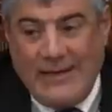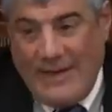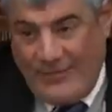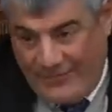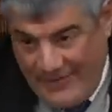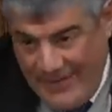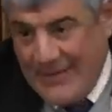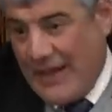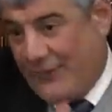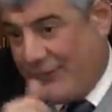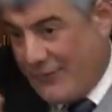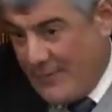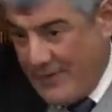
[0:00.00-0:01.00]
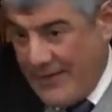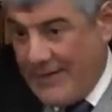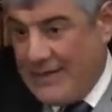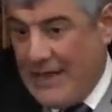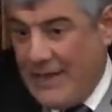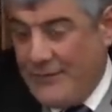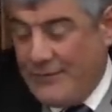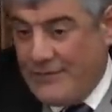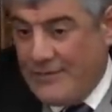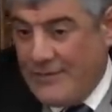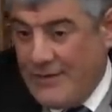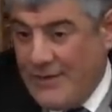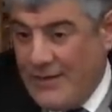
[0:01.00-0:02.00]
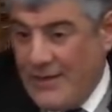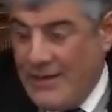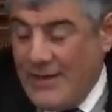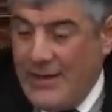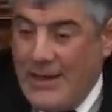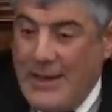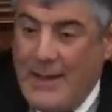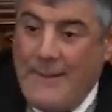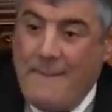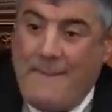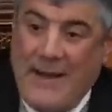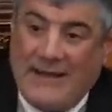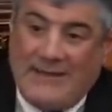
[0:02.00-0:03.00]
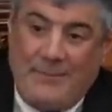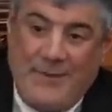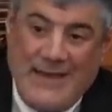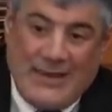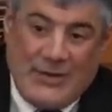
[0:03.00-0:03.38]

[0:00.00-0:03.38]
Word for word: Yes, he got from her a gift. But